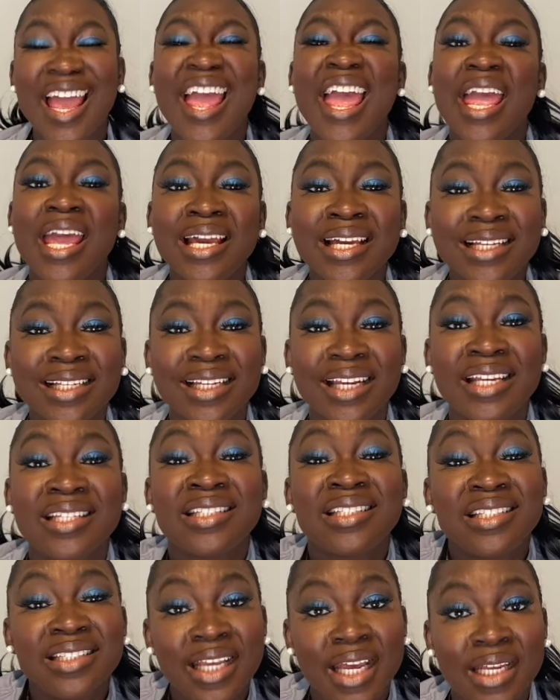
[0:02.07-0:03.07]
Nclex
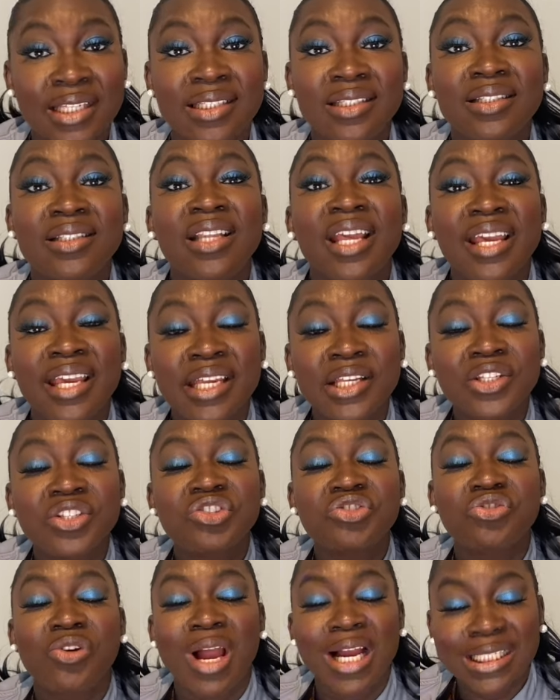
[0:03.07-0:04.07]
test taking
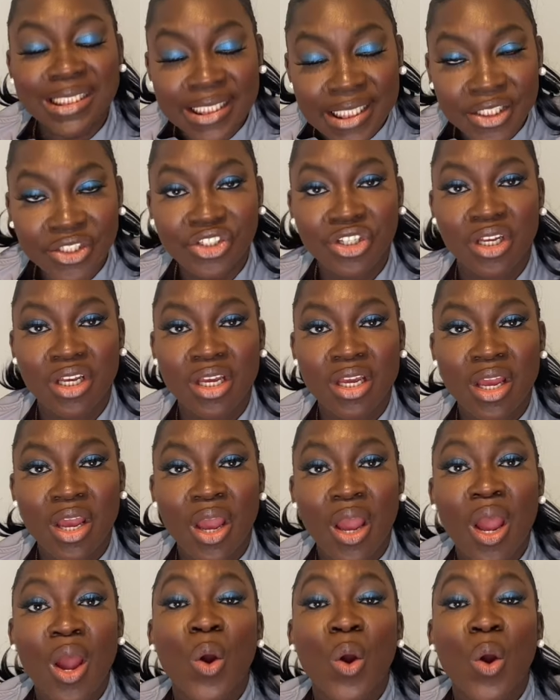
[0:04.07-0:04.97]
strategy